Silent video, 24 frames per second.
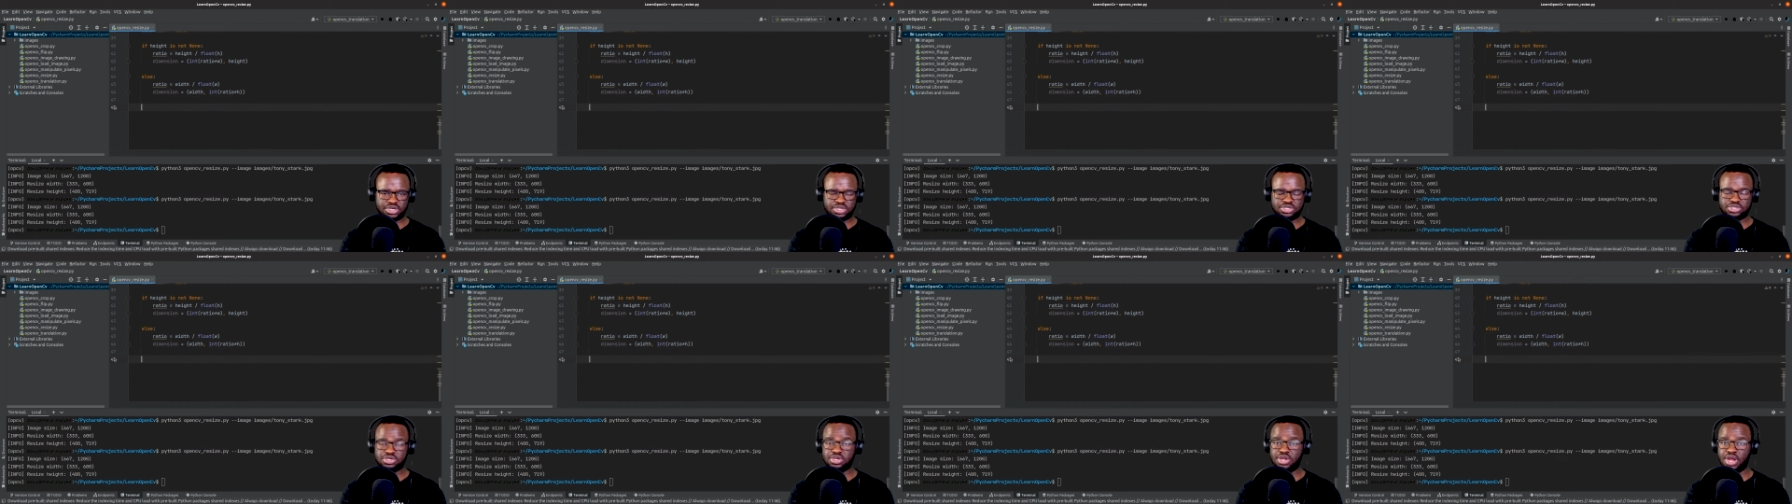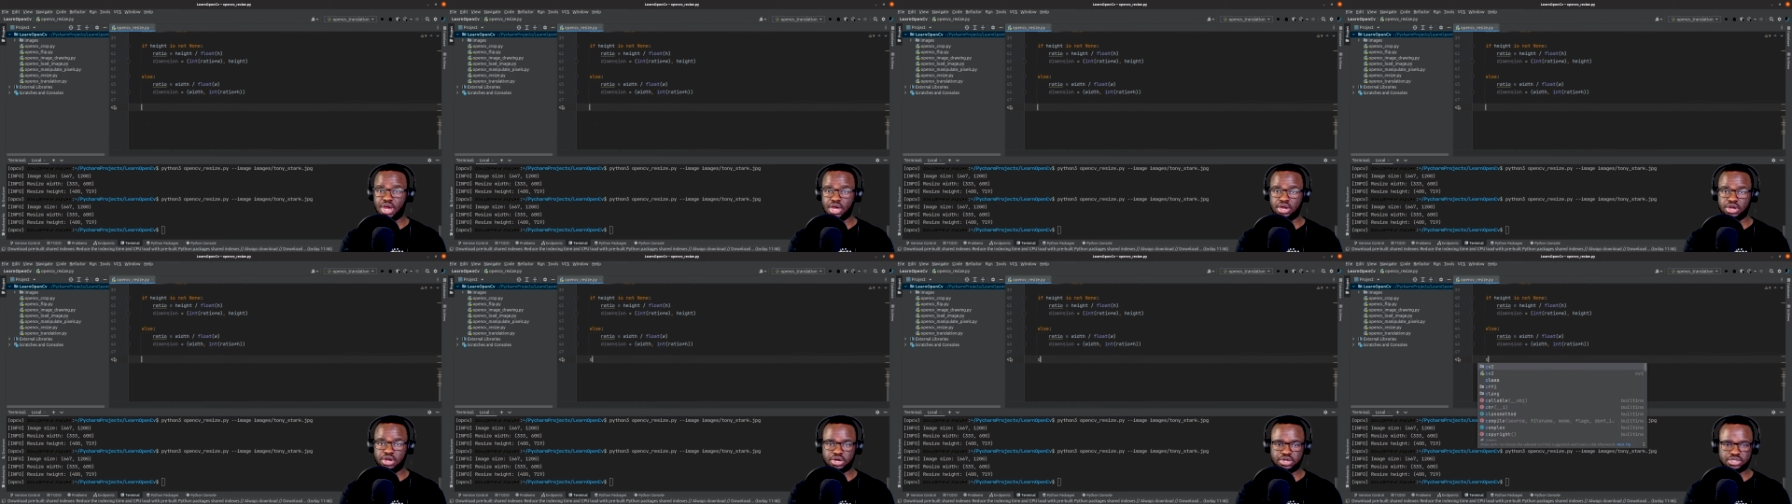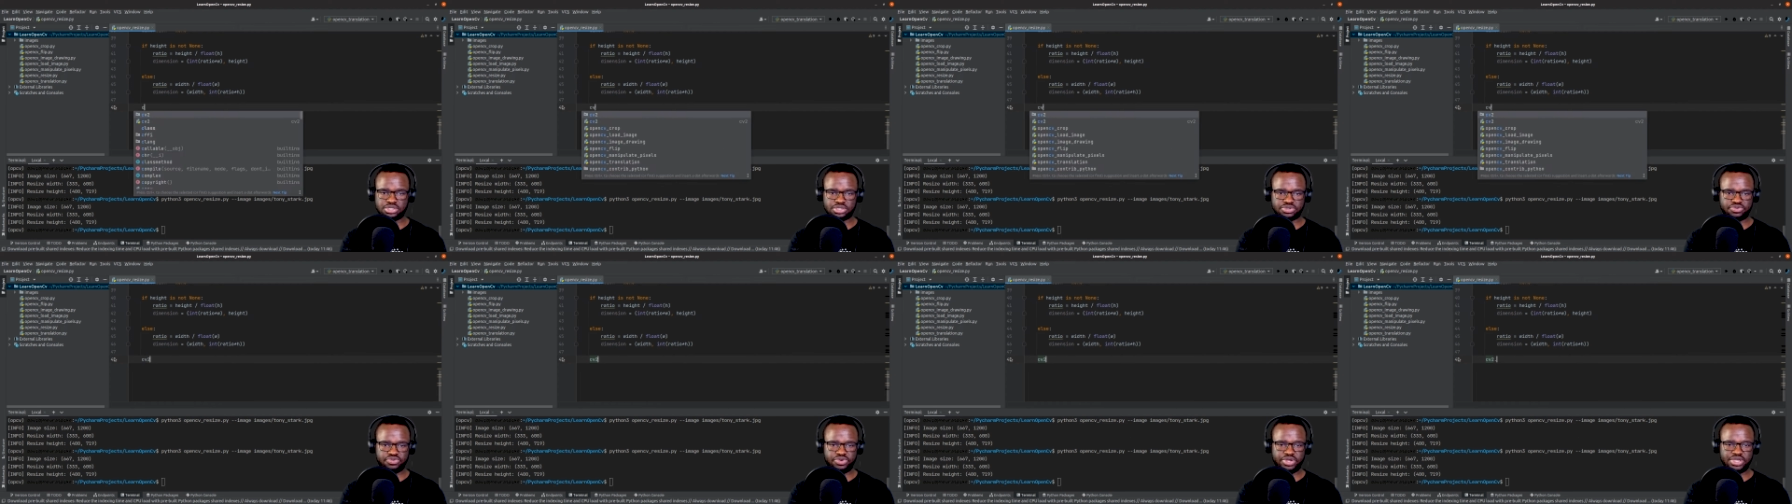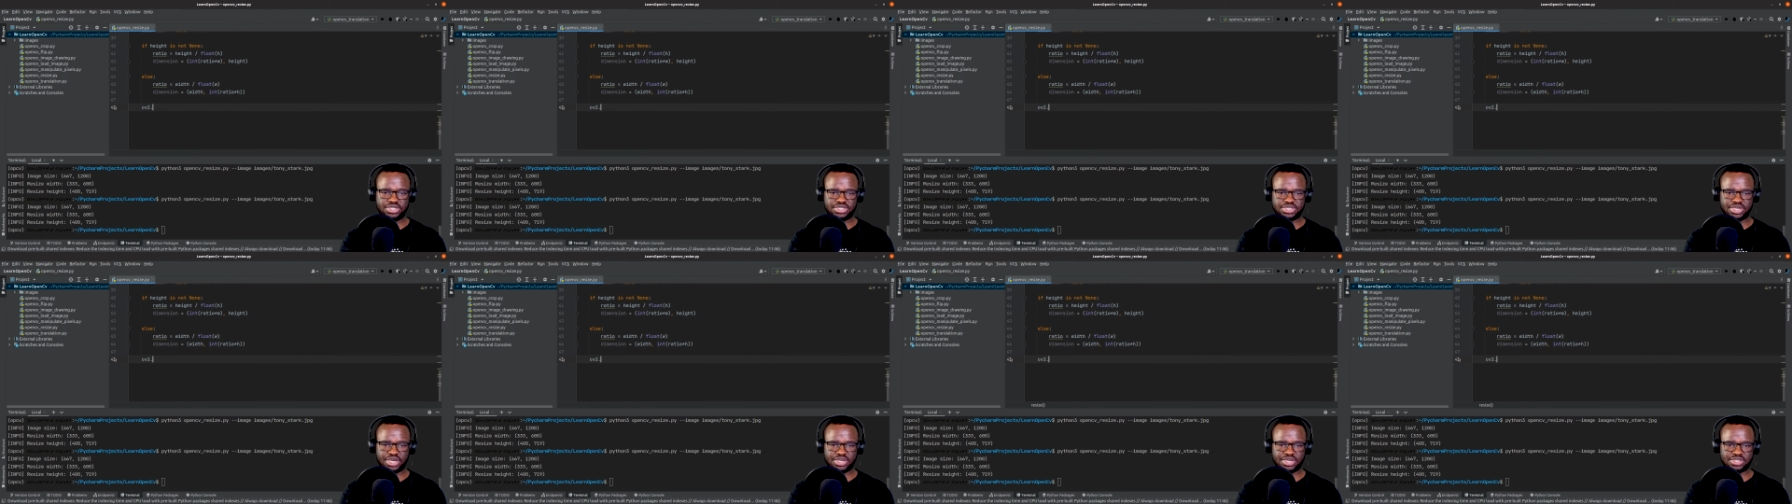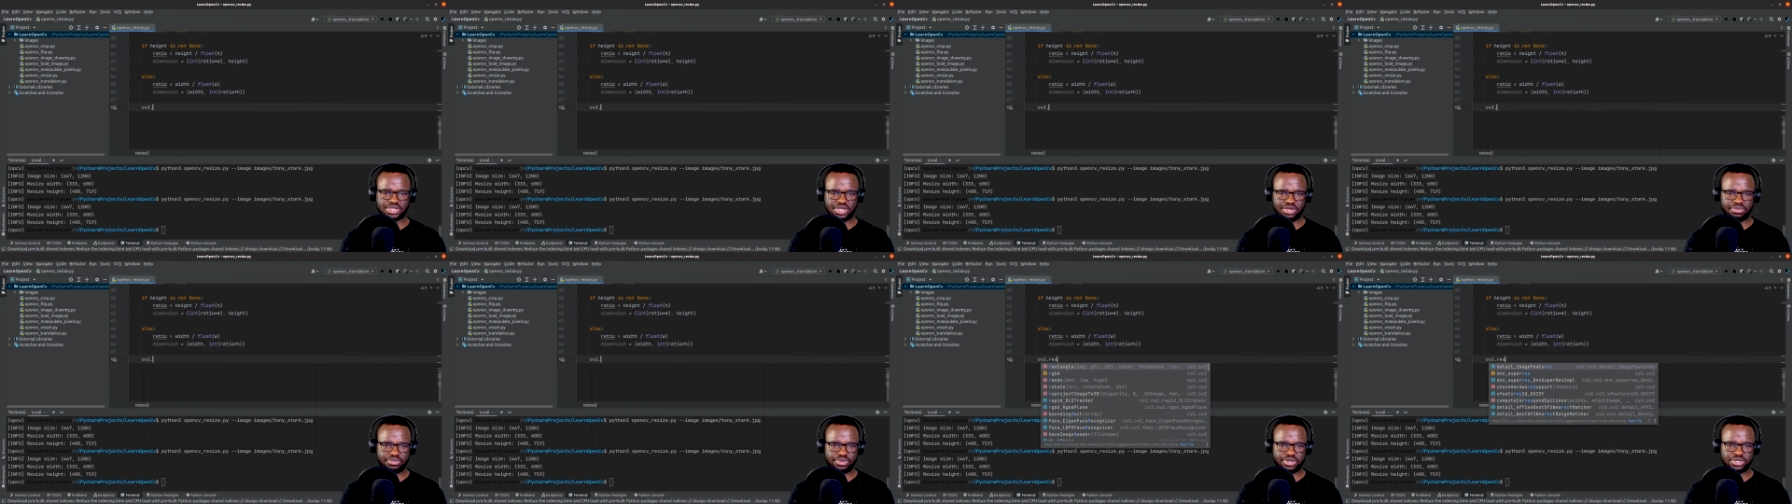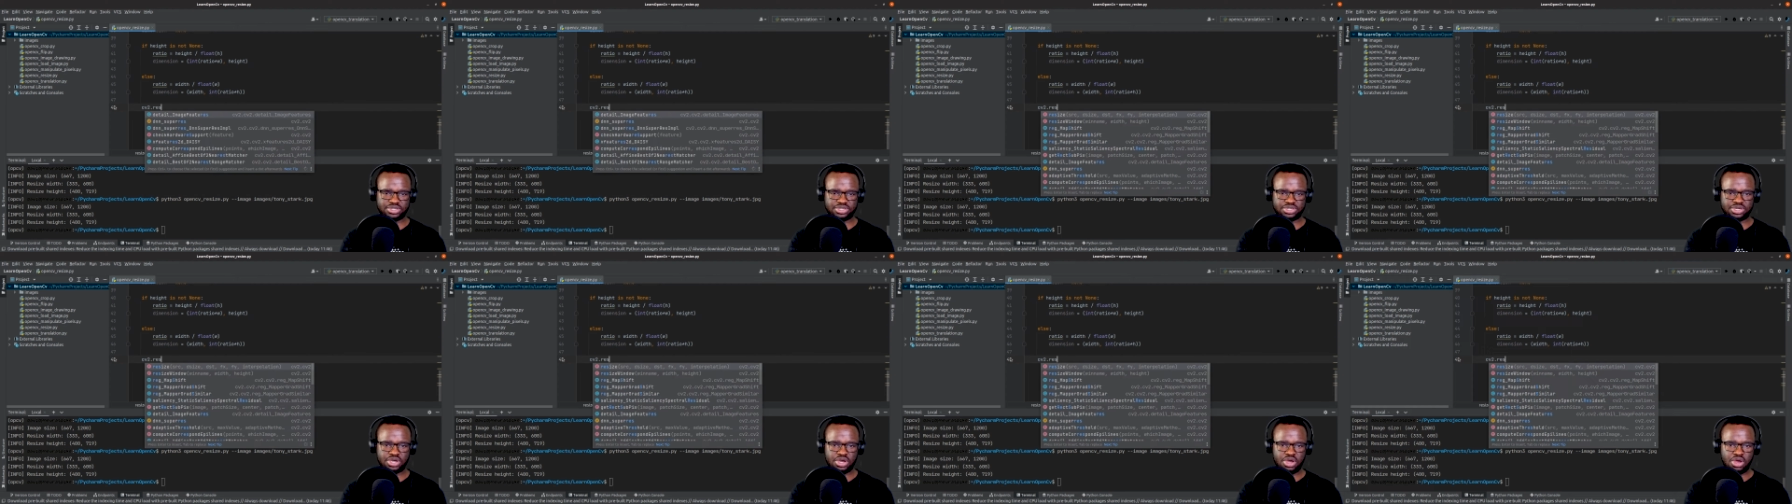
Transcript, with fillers: So now in order to resize the image,